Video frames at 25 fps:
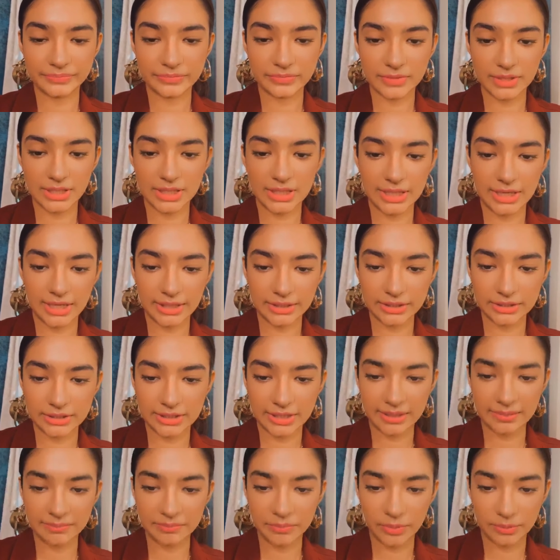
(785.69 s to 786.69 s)
Another
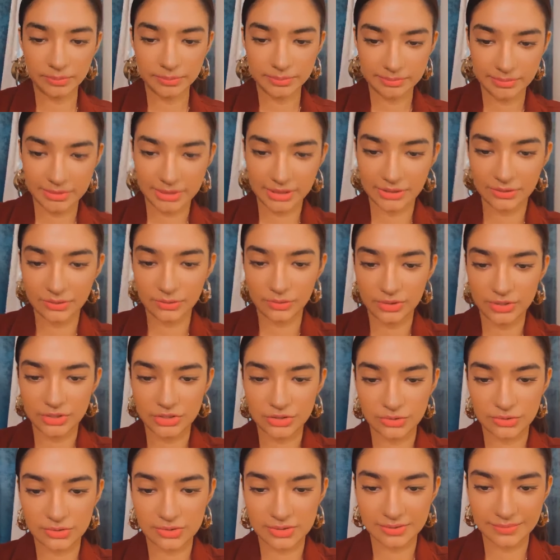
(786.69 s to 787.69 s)
time, probably. No
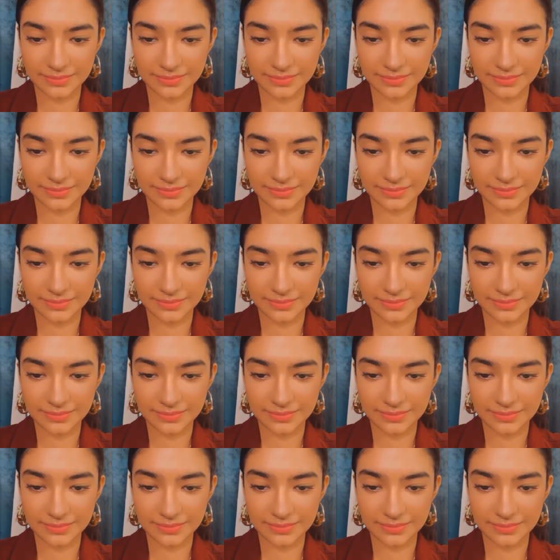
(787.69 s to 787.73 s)
issues.